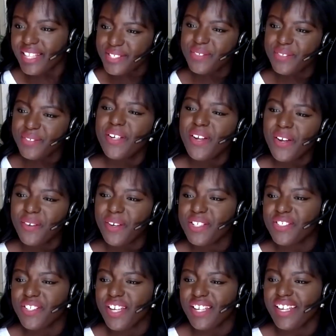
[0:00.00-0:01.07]
That's a really great
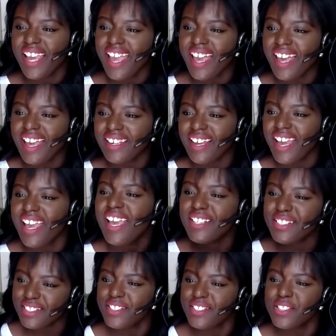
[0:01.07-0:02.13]
question, and I
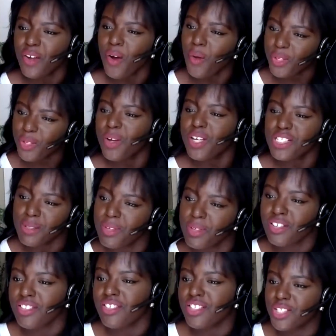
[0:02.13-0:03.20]
hate to. This is the only question I'm
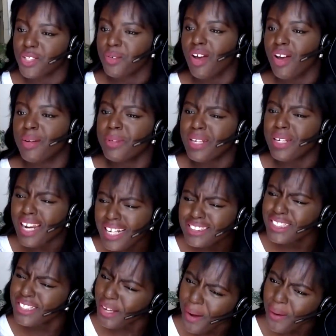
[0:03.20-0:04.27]
going to do this to you on, but I
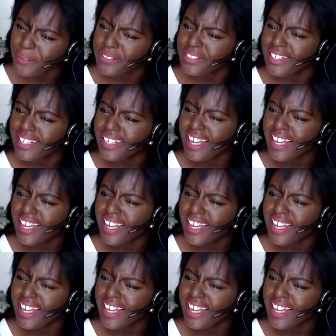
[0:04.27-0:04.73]
actually don't.